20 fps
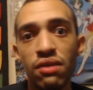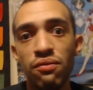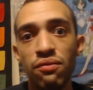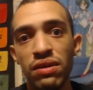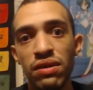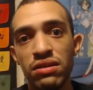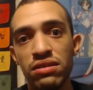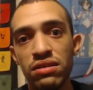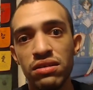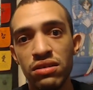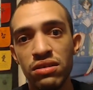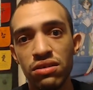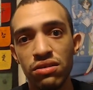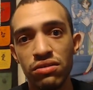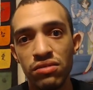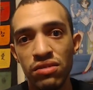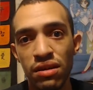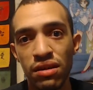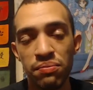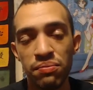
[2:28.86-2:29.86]
which you know
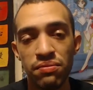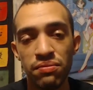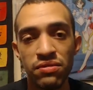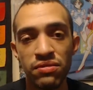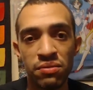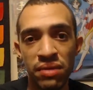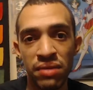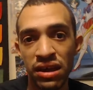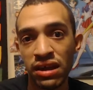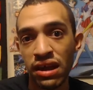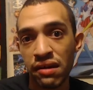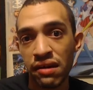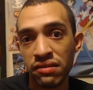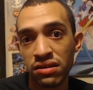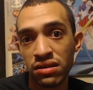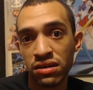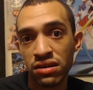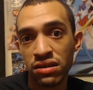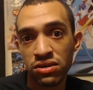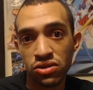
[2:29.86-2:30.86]
you have your main
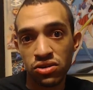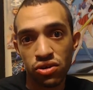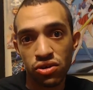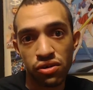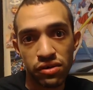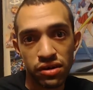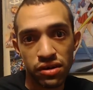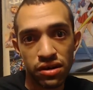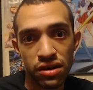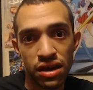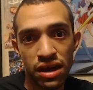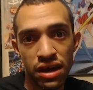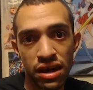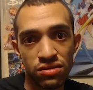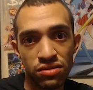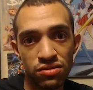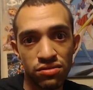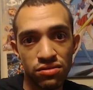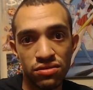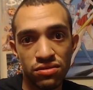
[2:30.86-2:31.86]
character is Sora
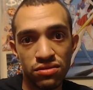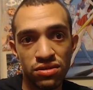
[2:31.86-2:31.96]
and